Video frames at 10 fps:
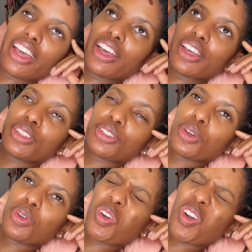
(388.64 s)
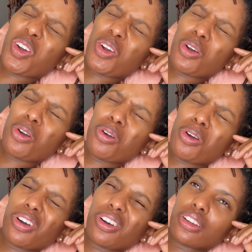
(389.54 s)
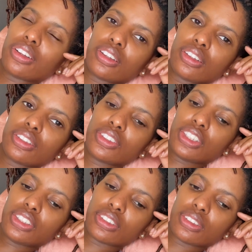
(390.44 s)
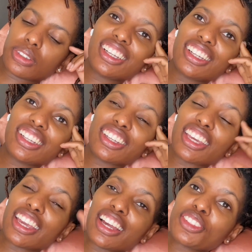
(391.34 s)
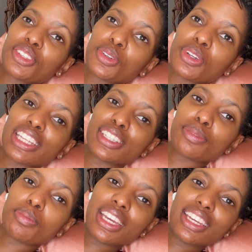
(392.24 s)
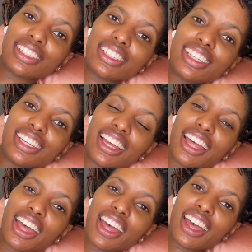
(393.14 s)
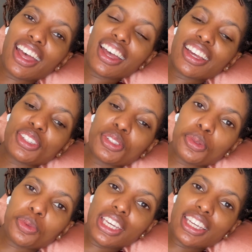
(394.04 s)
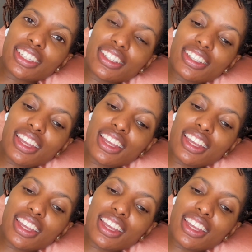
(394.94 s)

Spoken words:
So, oh, jeez. Okay, yeah. So it's been 2 weeks.